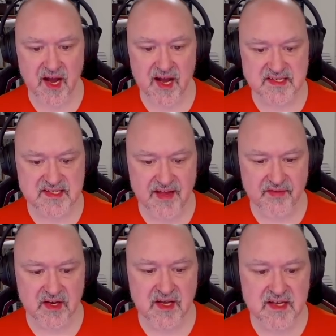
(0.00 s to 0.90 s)
Ah,
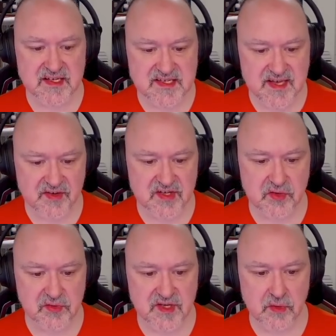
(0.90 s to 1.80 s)
seven. Seven is
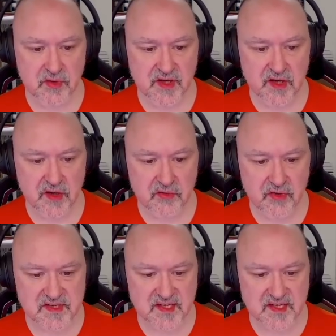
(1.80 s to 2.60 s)
also looking across.